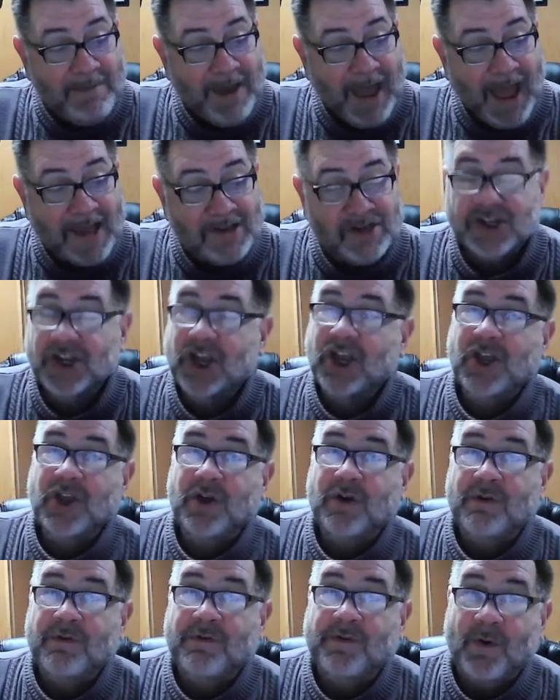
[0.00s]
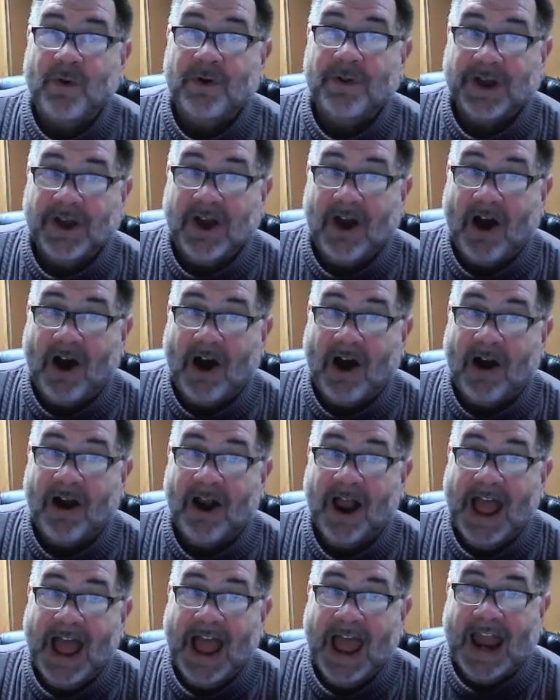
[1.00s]
I'm asking you for the
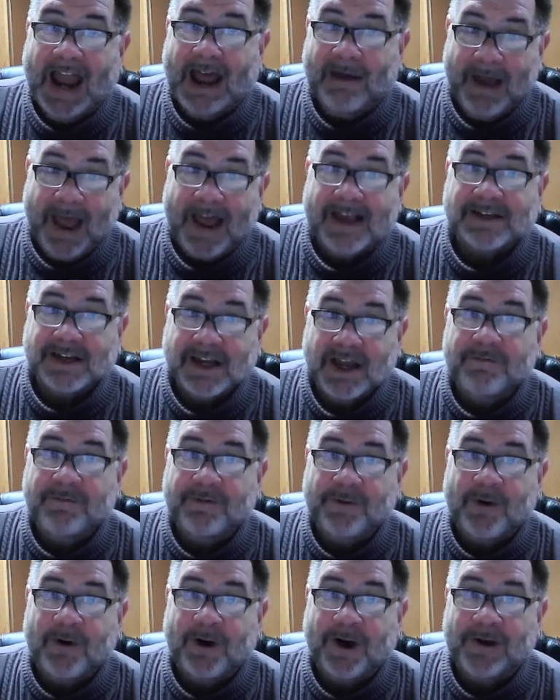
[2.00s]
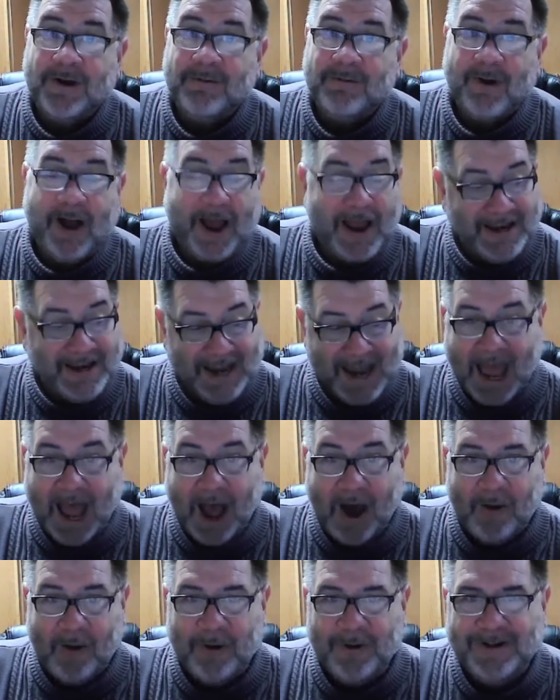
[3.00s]
car, and I'm asking for it right
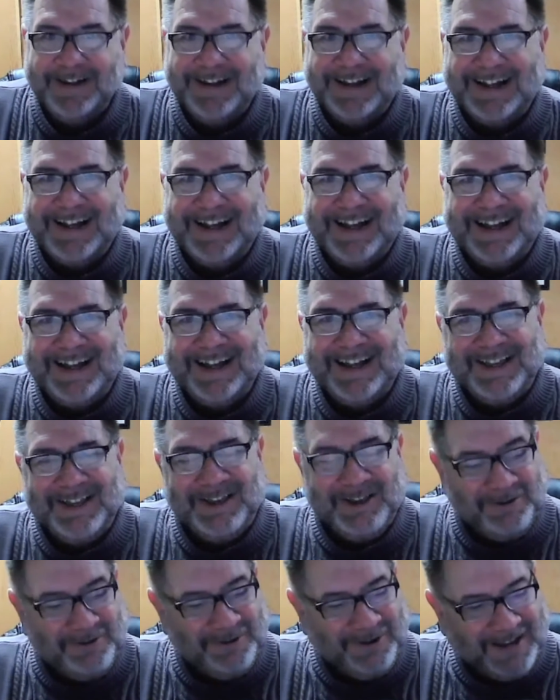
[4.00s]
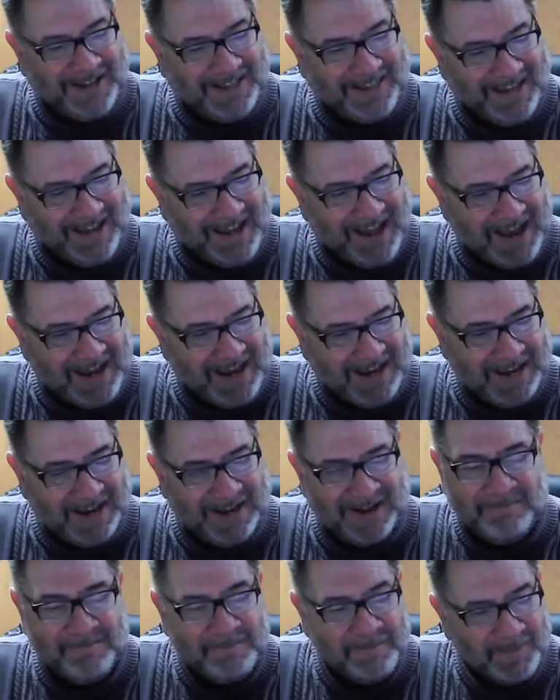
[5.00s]
now. You get the
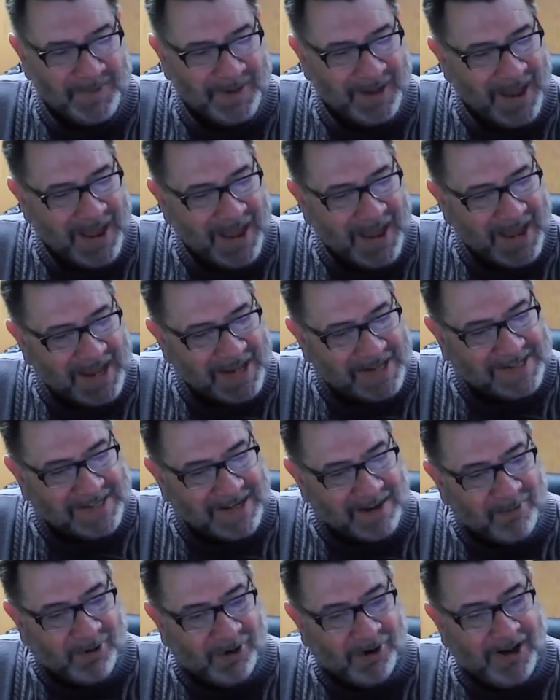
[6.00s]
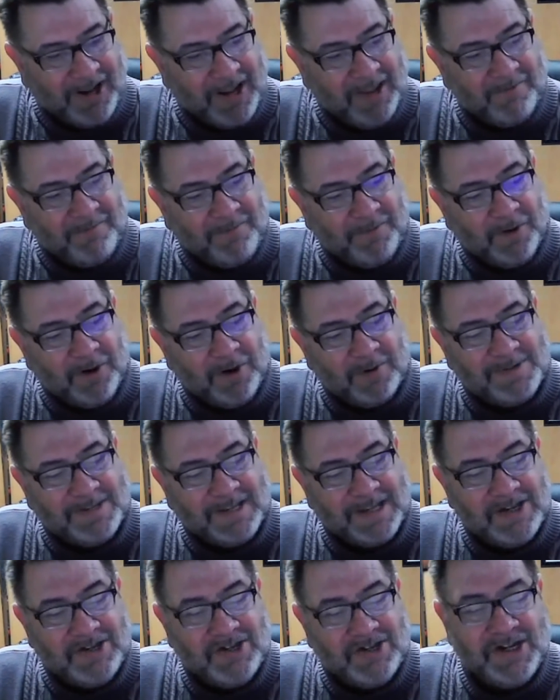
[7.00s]
idea. Similarly, the verbs
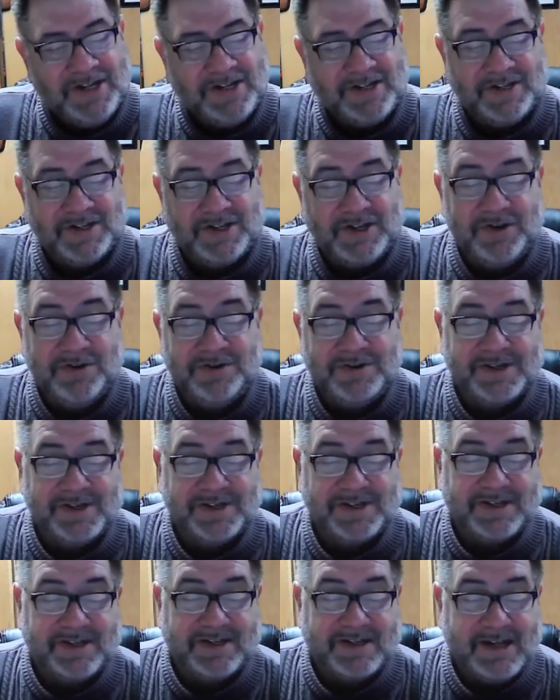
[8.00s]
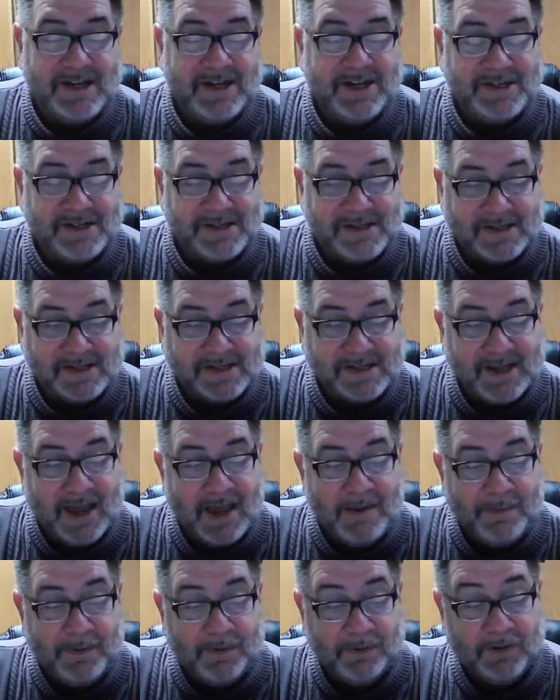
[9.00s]
that Jesus uses to teach his
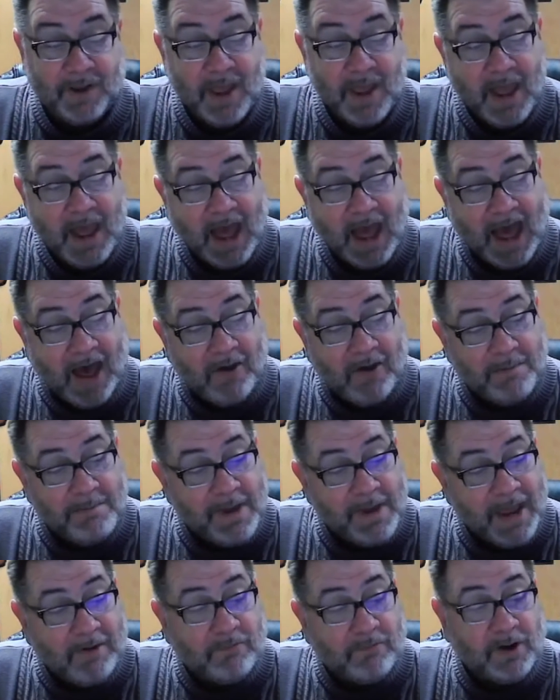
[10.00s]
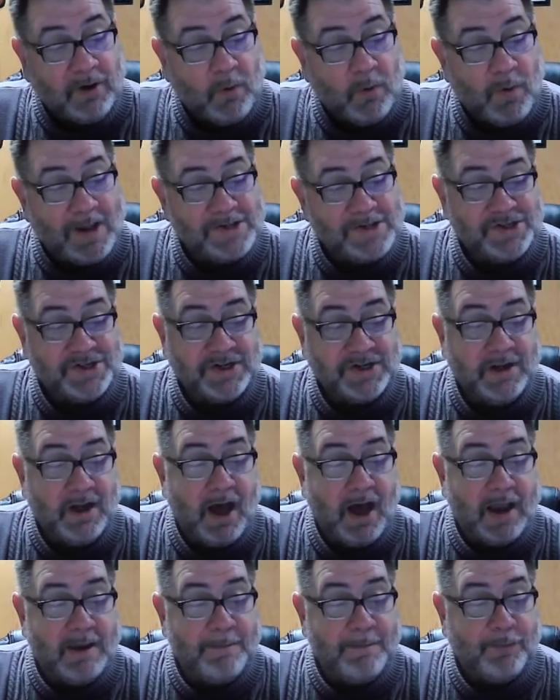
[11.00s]
disciples how to make requests to
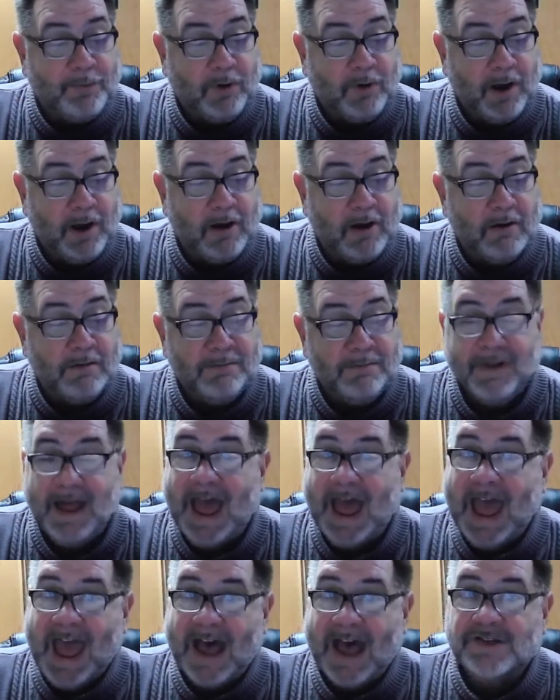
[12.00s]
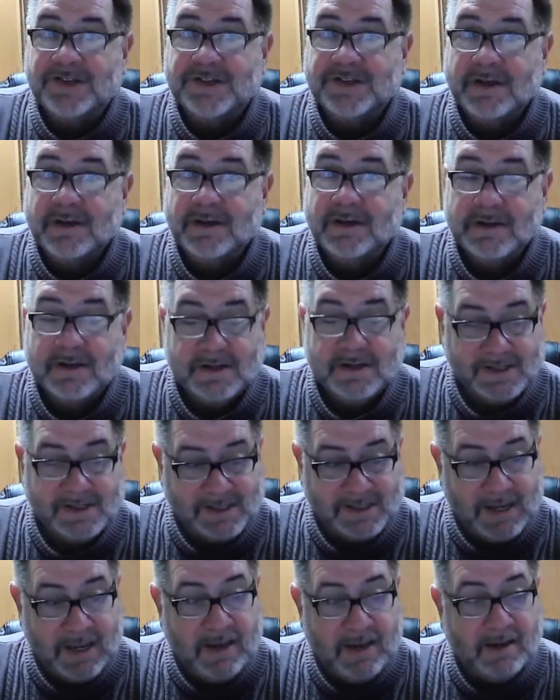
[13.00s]
God in prayer, ask,
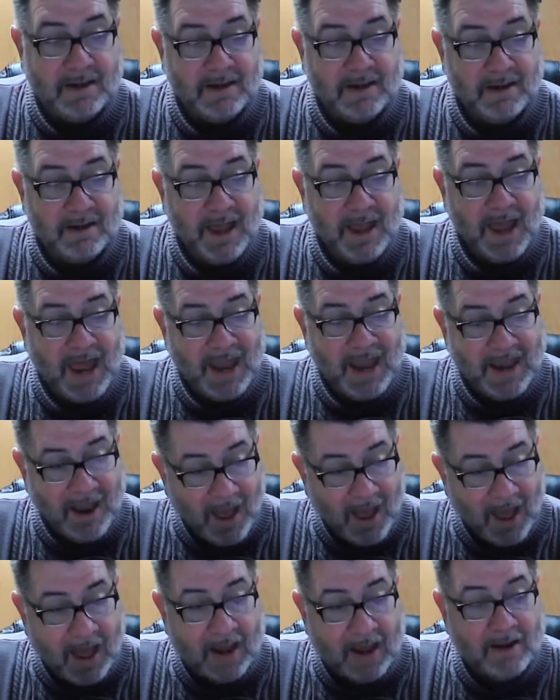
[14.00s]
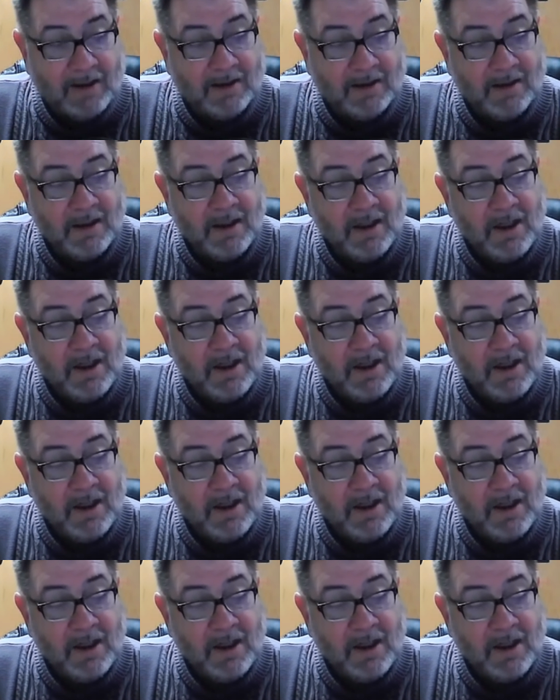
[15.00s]
seek, and knock,